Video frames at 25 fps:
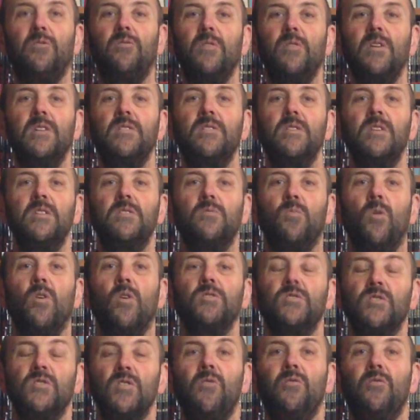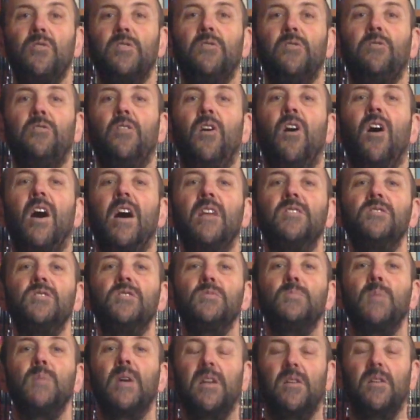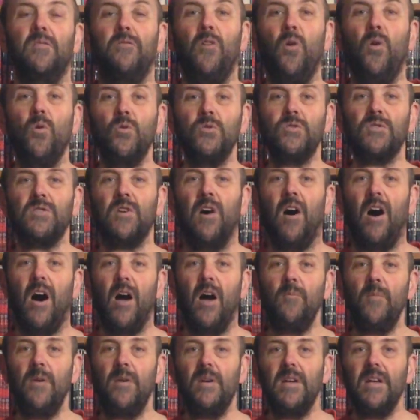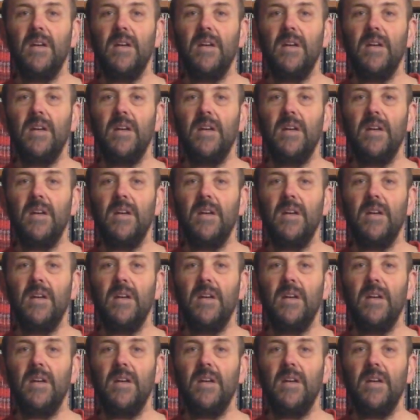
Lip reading: is what silver defines as being a false time,